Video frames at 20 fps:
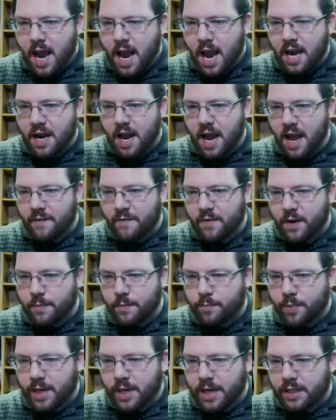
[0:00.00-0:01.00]
and a
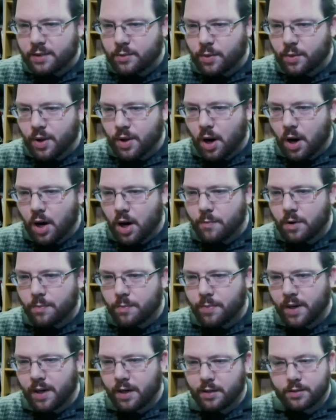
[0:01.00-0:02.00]
heavy beast with armor
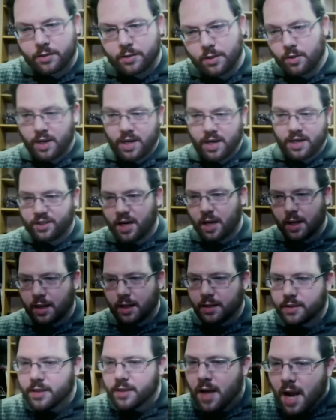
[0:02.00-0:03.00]
pierce, so the
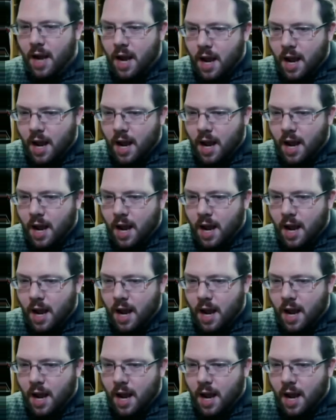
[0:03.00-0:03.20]
Angelius.